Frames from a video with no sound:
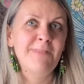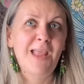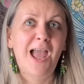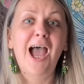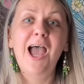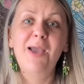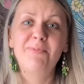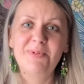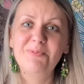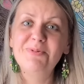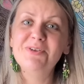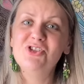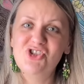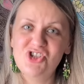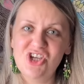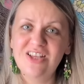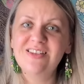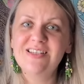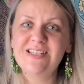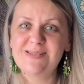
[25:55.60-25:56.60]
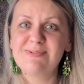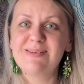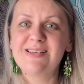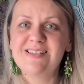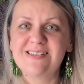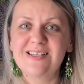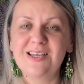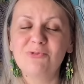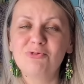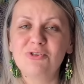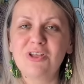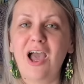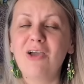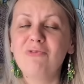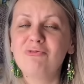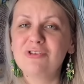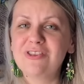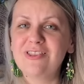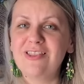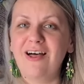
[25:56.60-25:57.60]
I'm a bit jealous because I
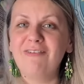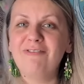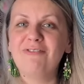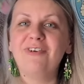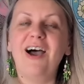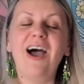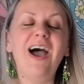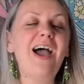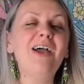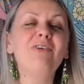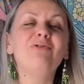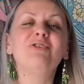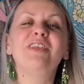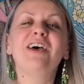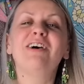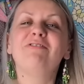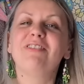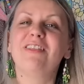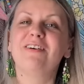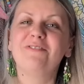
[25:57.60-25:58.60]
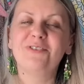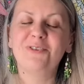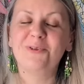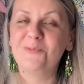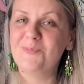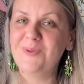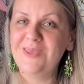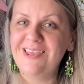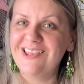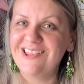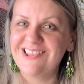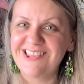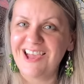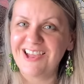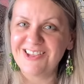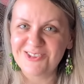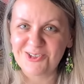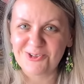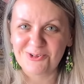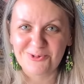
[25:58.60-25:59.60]
would have loved to be in
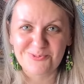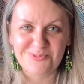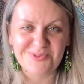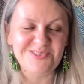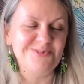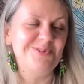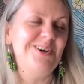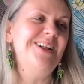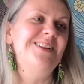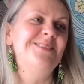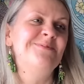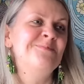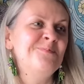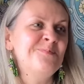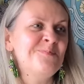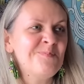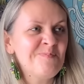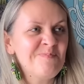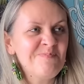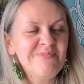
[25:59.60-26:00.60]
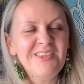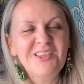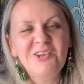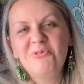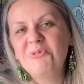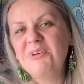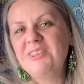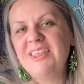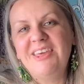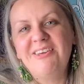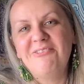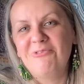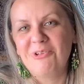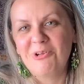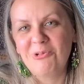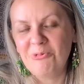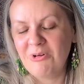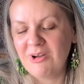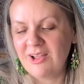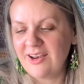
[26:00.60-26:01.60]
that group as well with
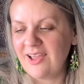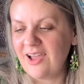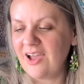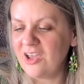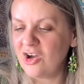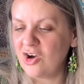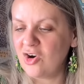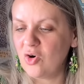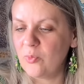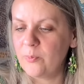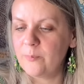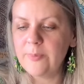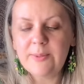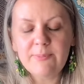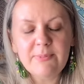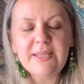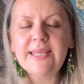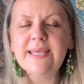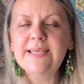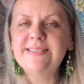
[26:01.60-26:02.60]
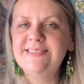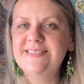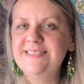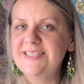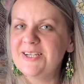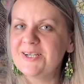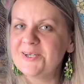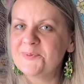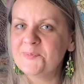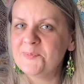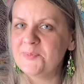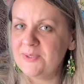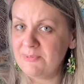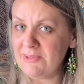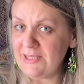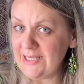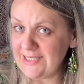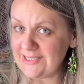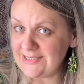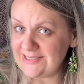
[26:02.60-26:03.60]
everyone. I hope maybe next year.
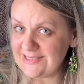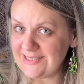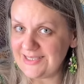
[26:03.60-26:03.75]
Maybe next